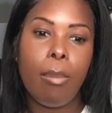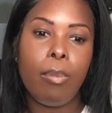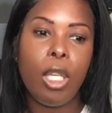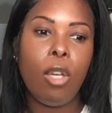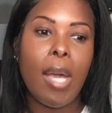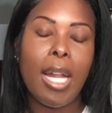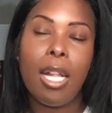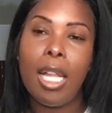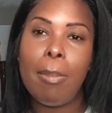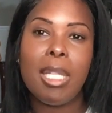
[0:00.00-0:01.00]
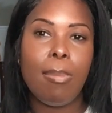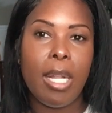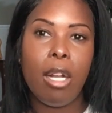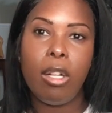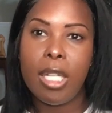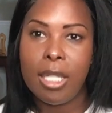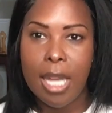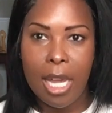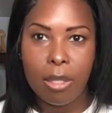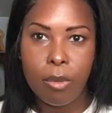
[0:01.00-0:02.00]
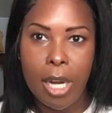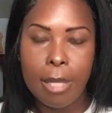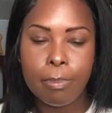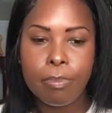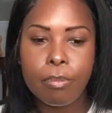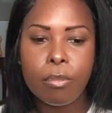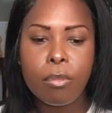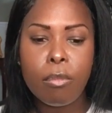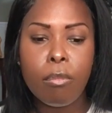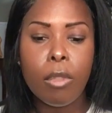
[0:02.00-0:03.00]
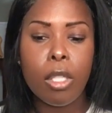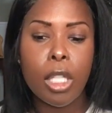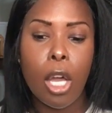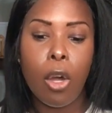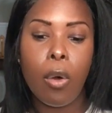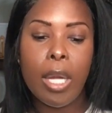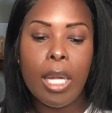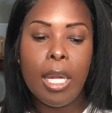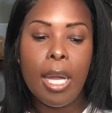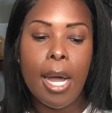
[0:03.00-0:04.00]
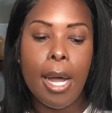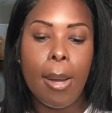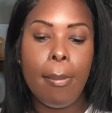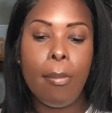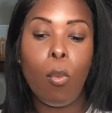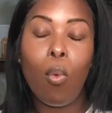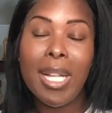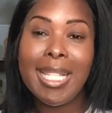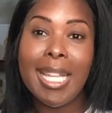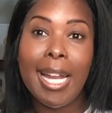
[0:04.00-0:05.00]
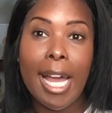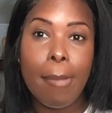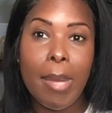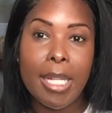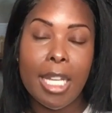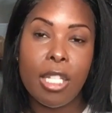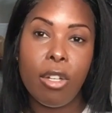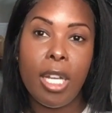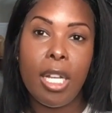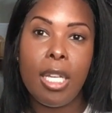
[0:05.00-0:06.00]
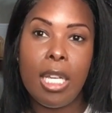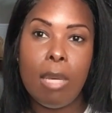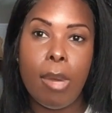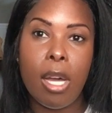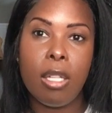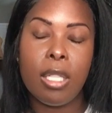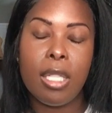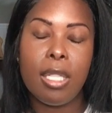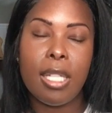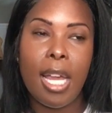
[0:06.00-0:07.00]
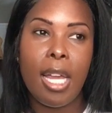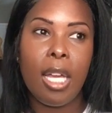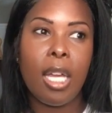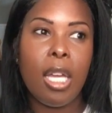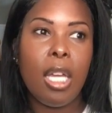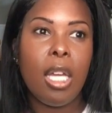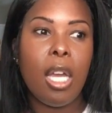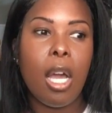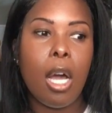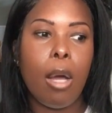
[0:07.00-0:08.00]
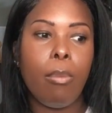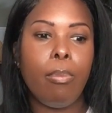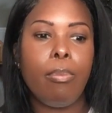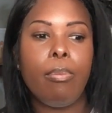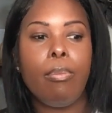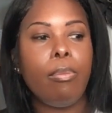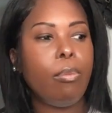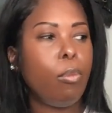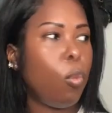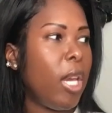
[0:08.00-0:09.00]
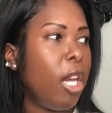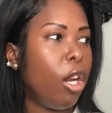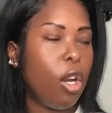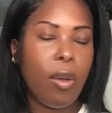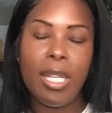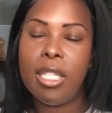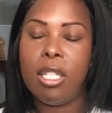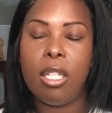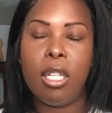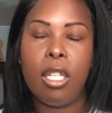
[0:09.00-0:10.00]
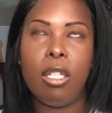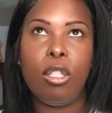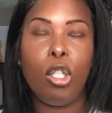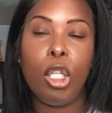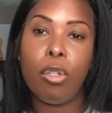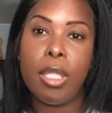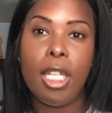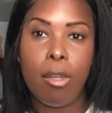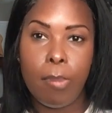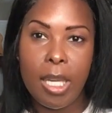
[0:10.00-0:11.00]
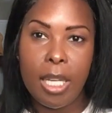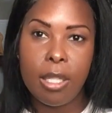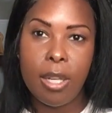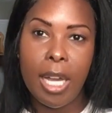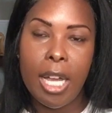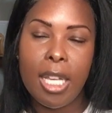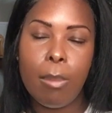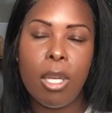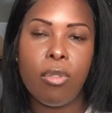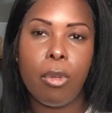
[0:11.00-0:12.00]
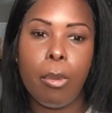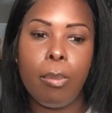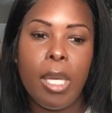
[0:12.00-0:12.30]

you had a claim submitted on this day, right? So once that happened, I started getting emails saying we are going to do your CMP. So I got emails from